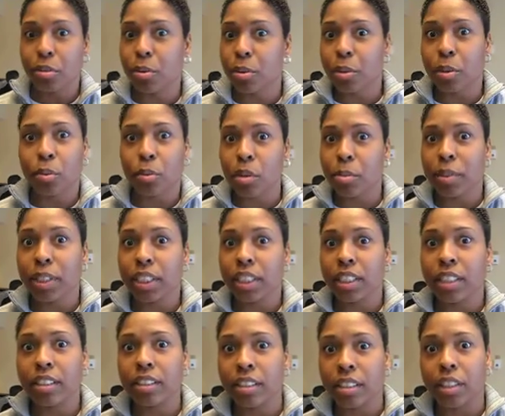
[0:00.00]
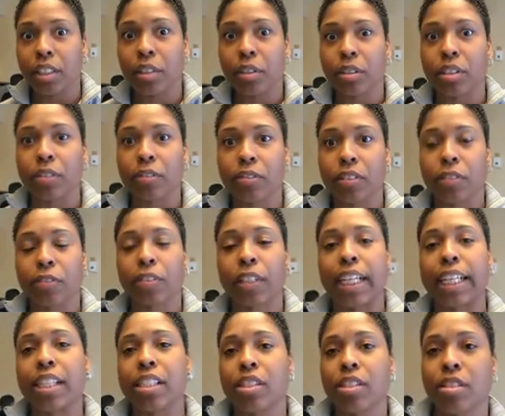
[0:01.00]
were the woman in, you know, the
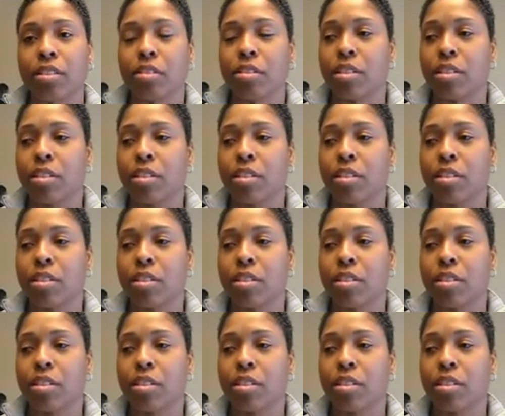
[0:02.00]
flight suit.